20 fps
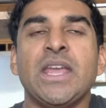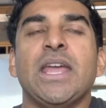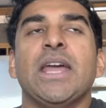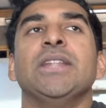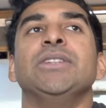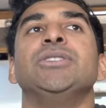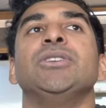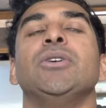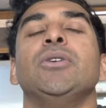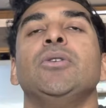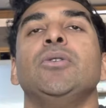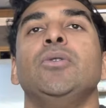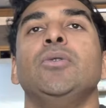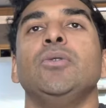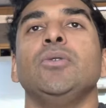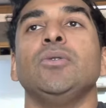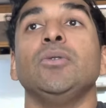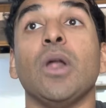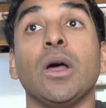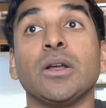And so
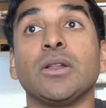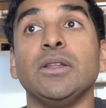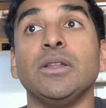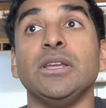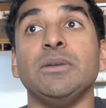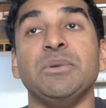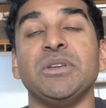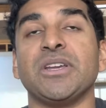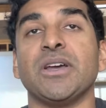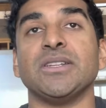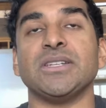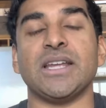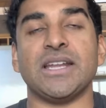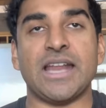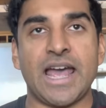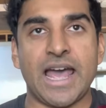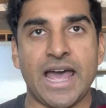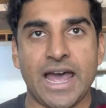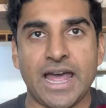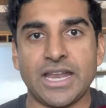luckily, because I
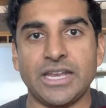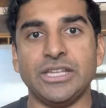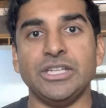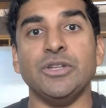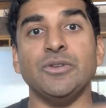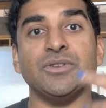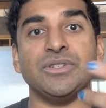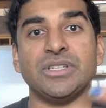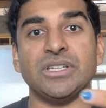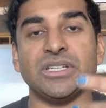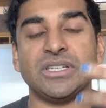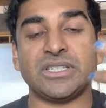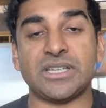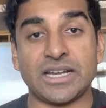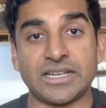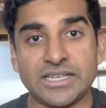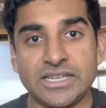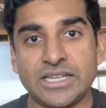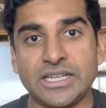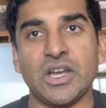had used this
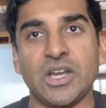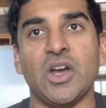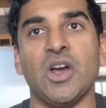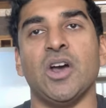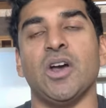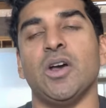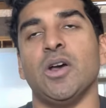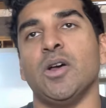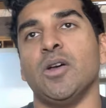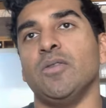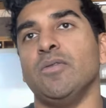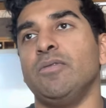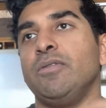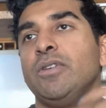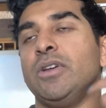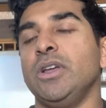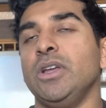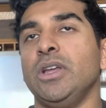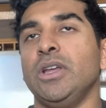technique of